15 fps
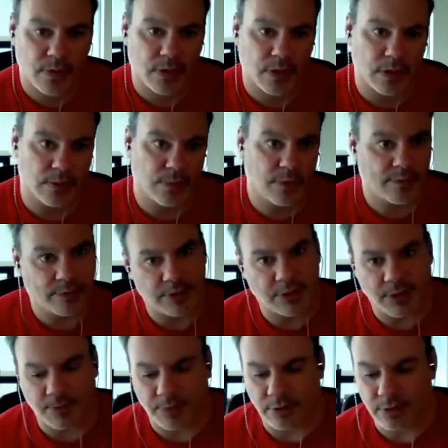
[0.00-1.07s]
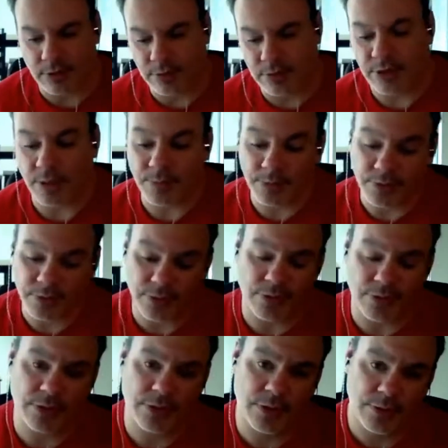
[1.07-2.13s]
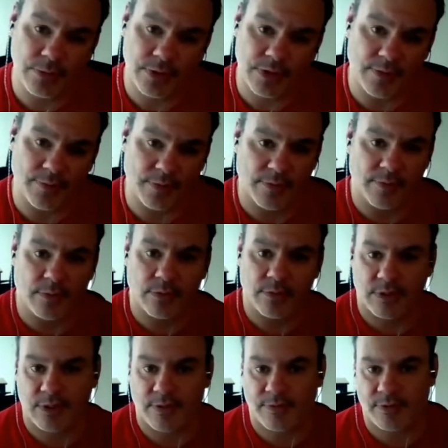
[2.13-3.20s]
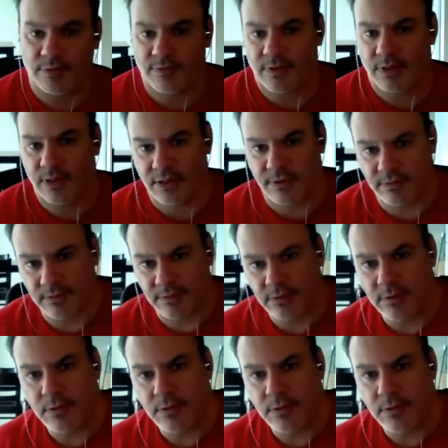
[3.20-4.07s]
of which I would include chapters 32, 74, and 75,